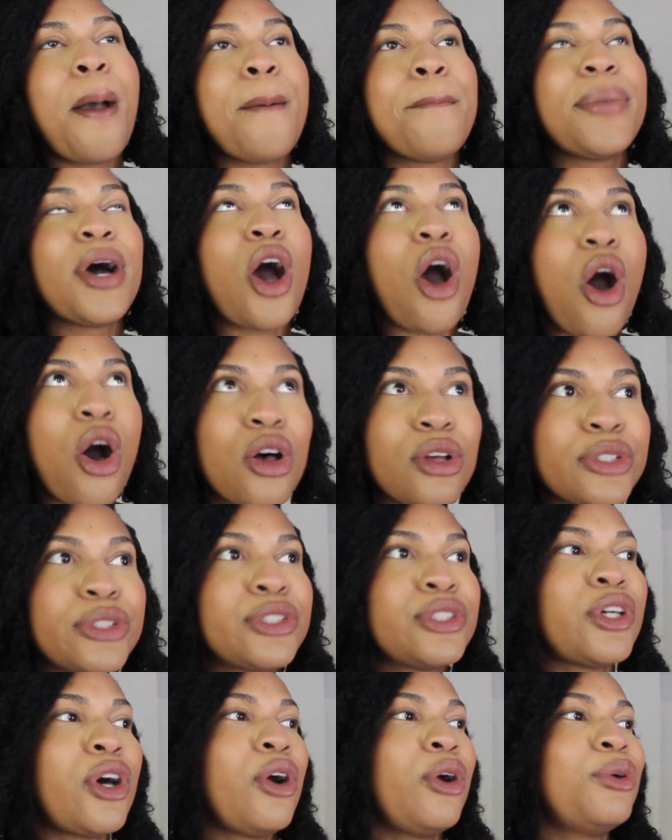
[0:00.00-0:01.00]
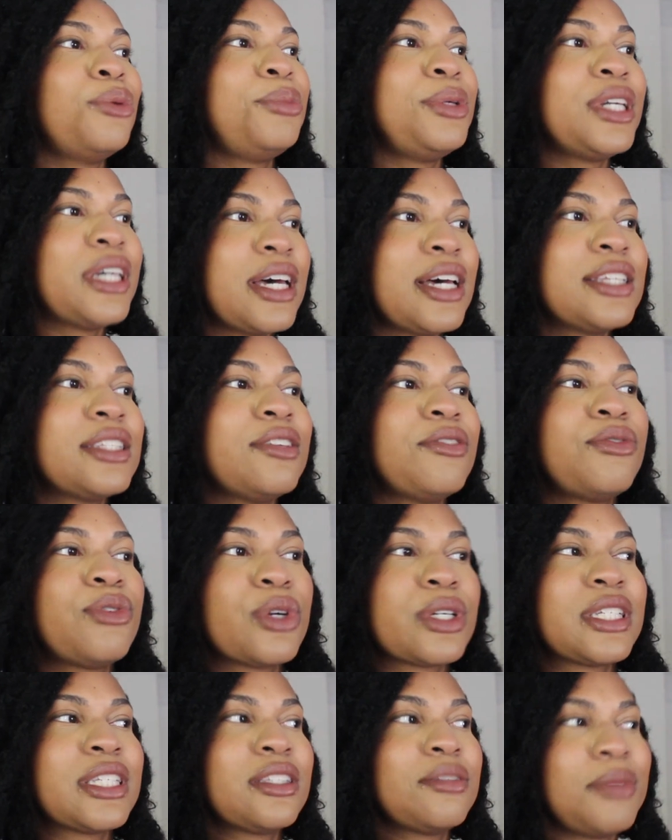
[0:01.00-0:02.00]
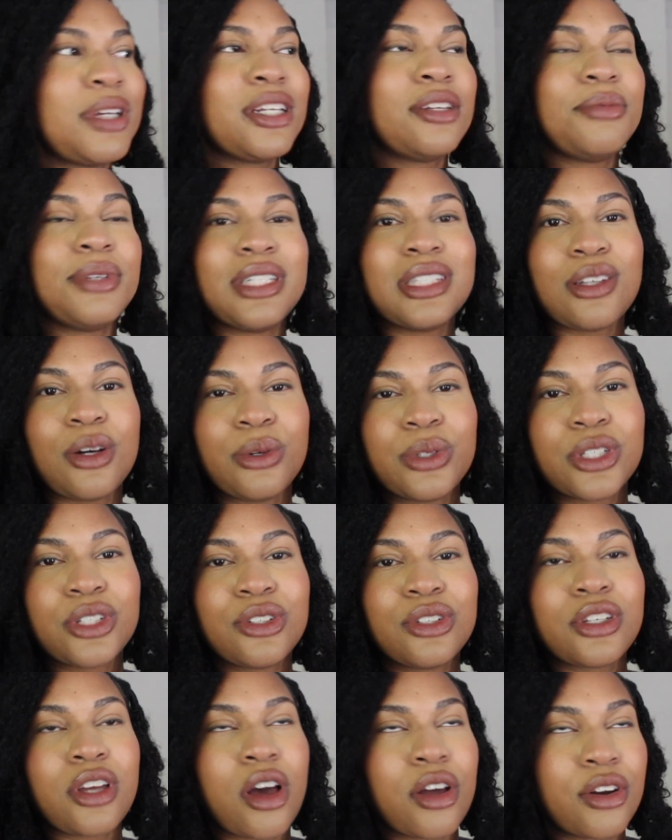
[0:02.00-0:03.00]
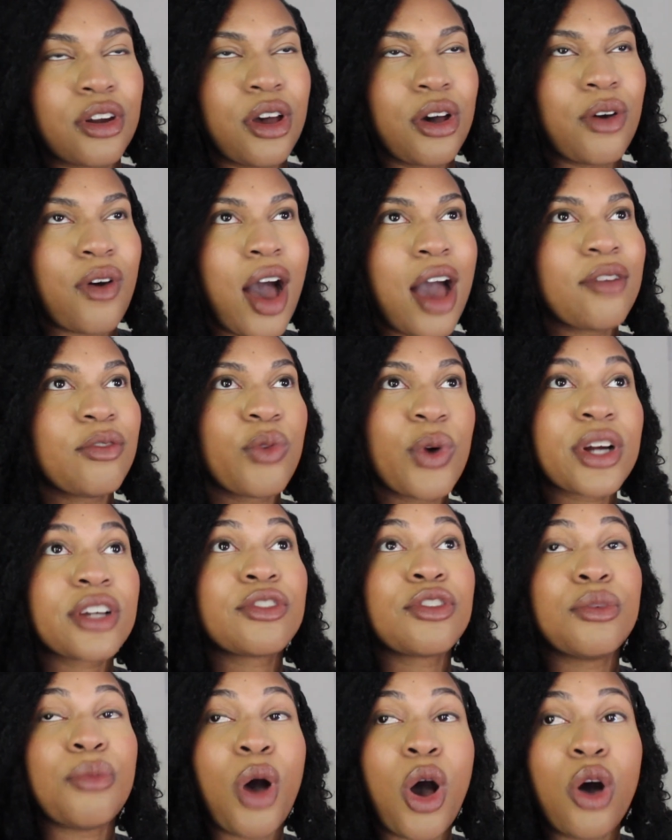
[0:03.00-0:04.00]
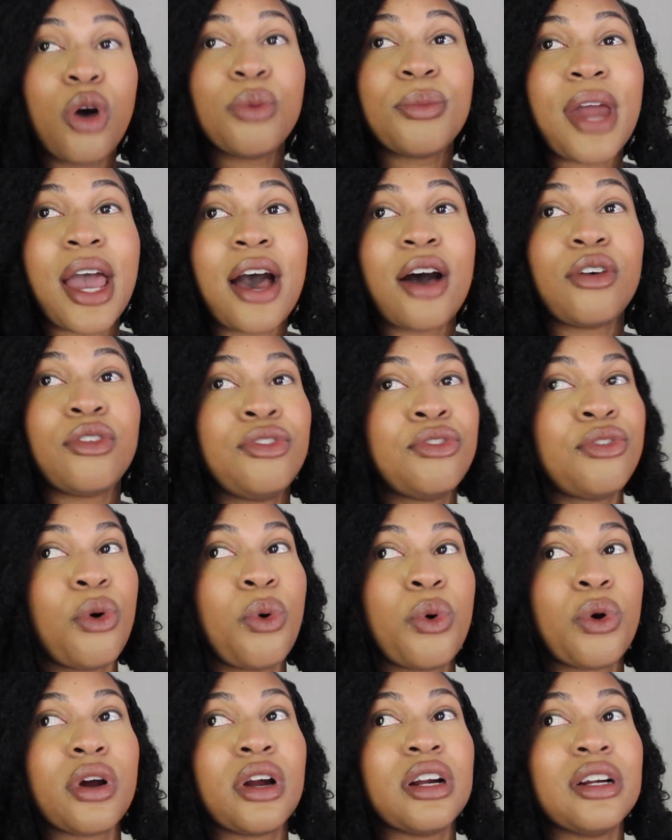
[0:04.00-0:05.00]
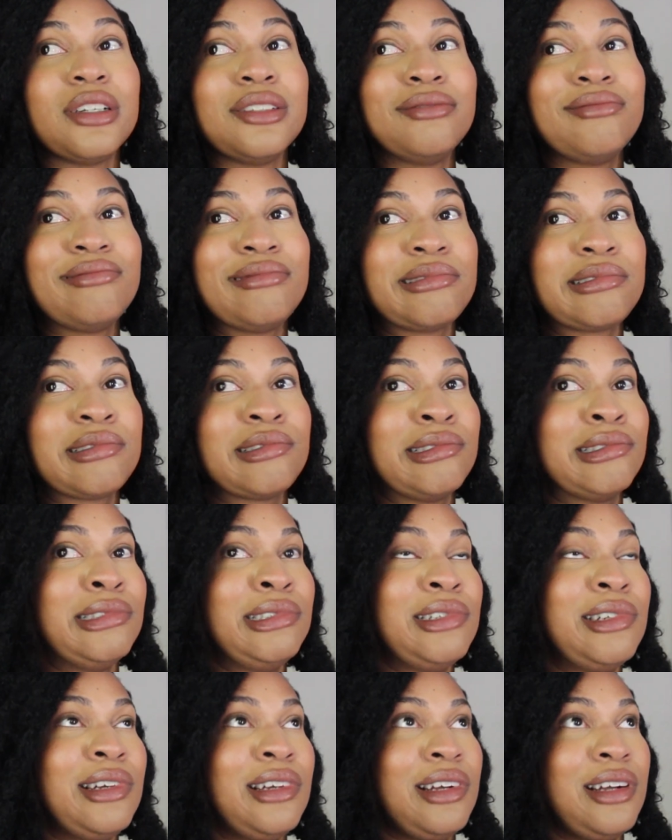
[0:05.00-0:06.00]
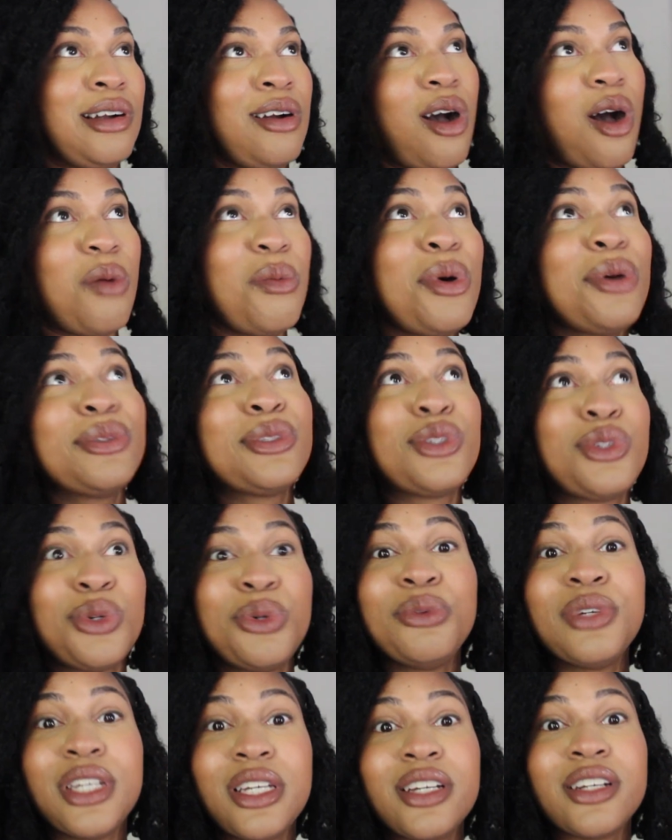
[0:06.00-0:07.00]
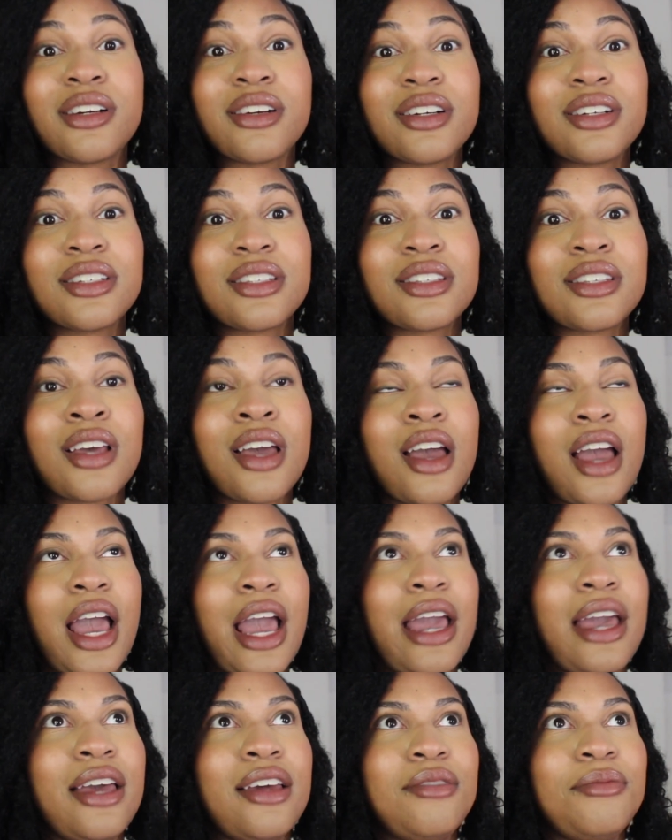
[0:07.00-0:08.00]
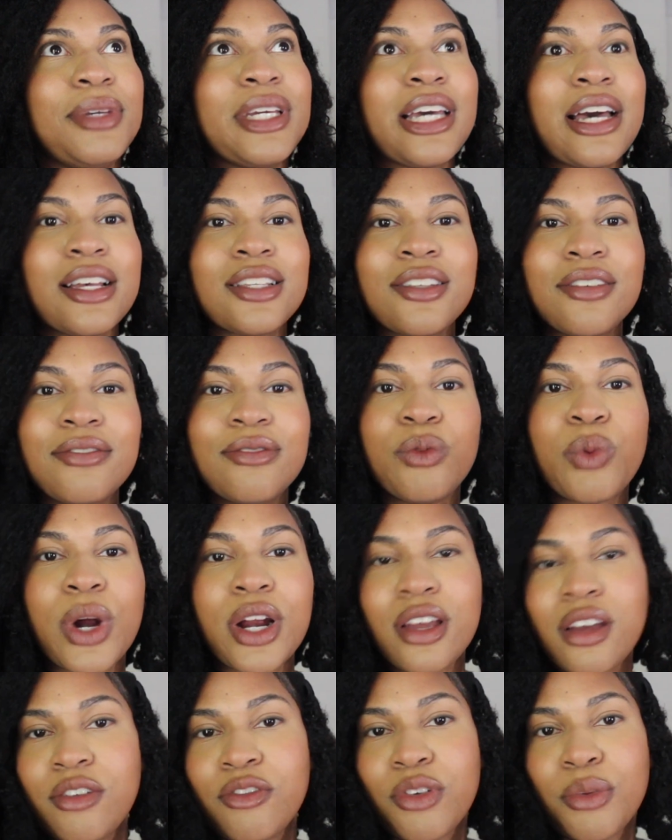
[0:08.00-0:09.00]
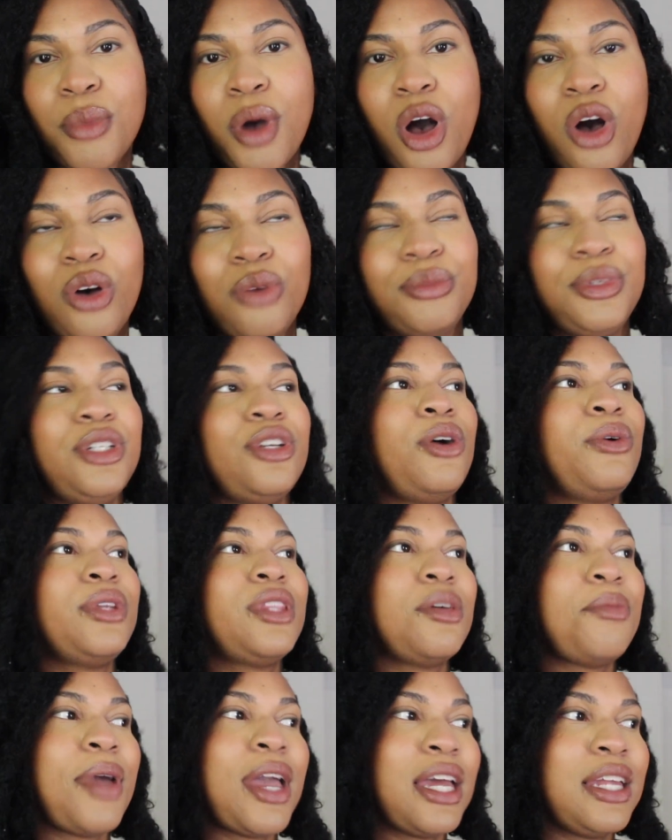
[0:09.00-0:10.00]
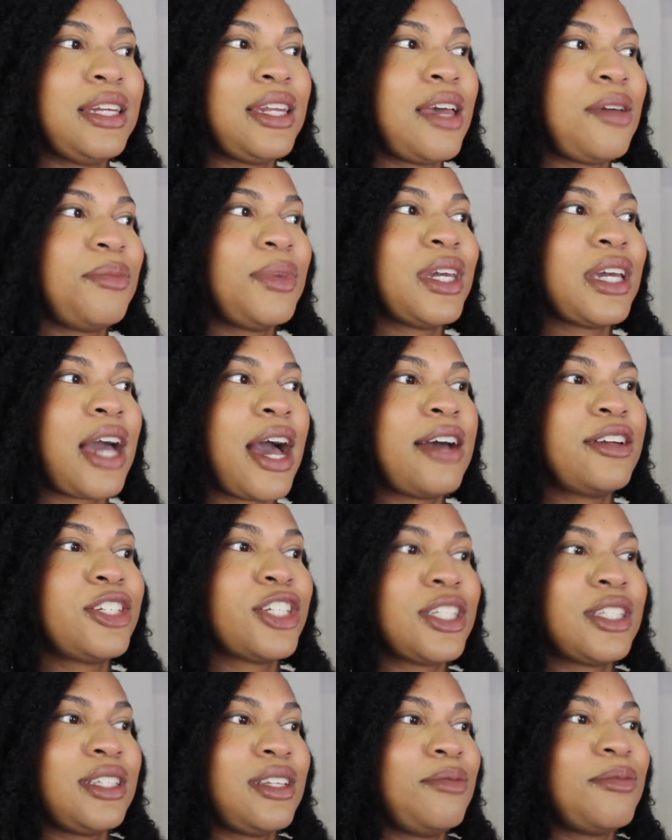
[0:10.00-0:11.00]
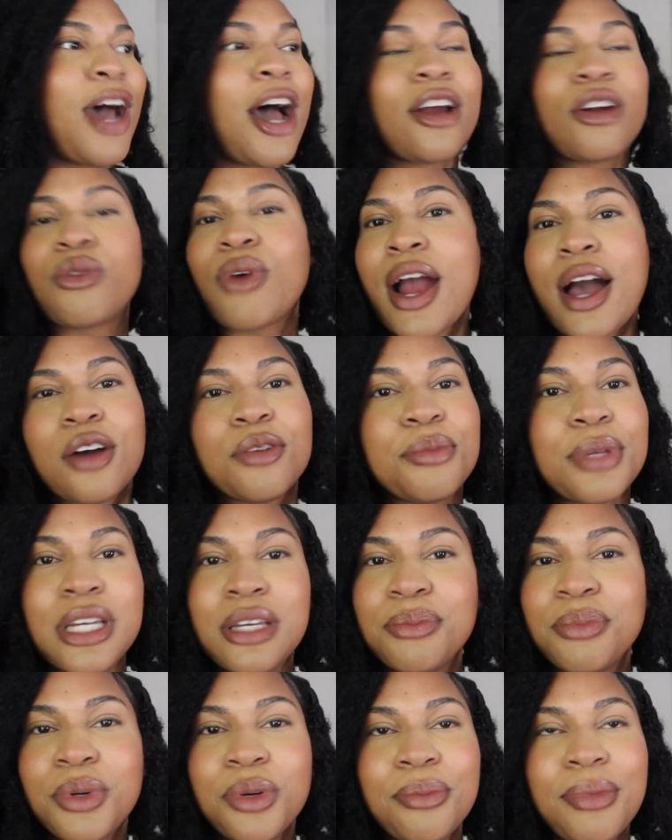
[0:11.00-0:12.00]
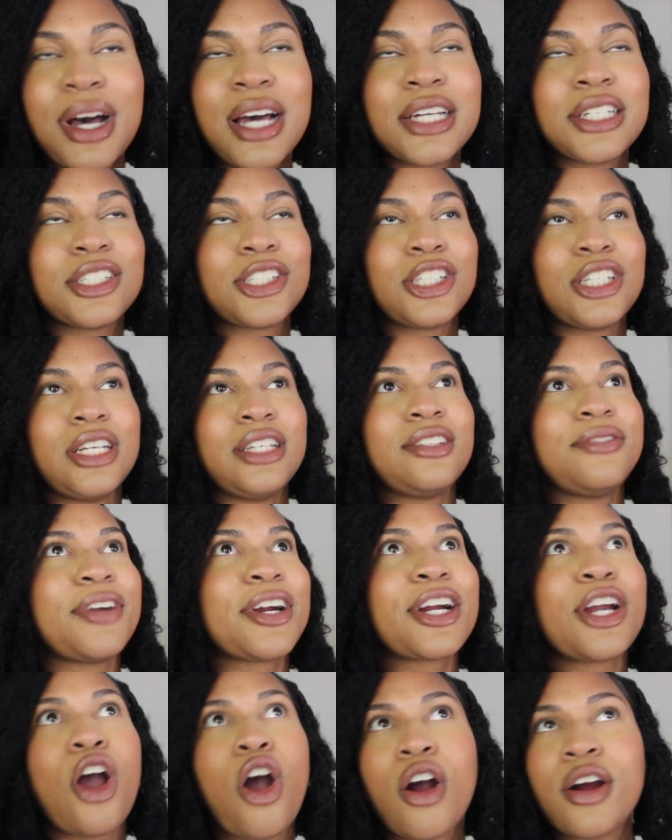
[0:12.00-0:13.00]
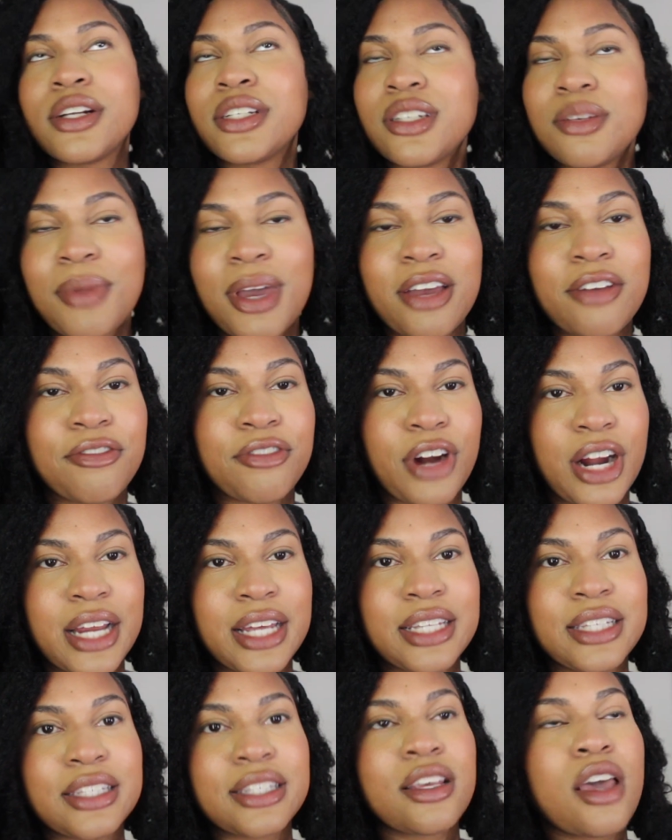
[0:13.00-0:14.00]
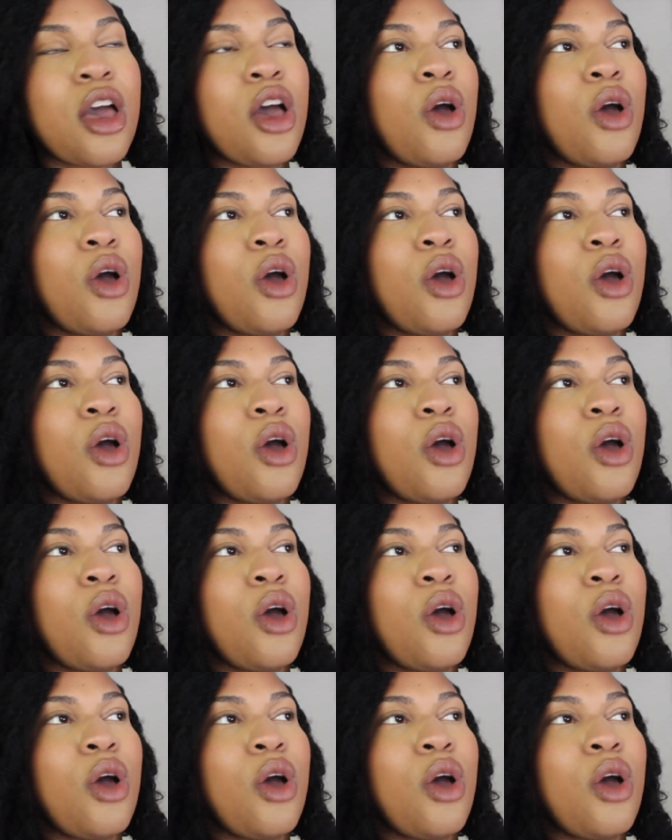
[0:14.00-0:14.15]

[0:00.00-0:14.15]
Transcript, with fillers: but also because it forces me to be social. Y'all know I've worked from home now for almost two years. And because of working from home, you know, with the pandemic, I just am not around people much. It's very hard to make friends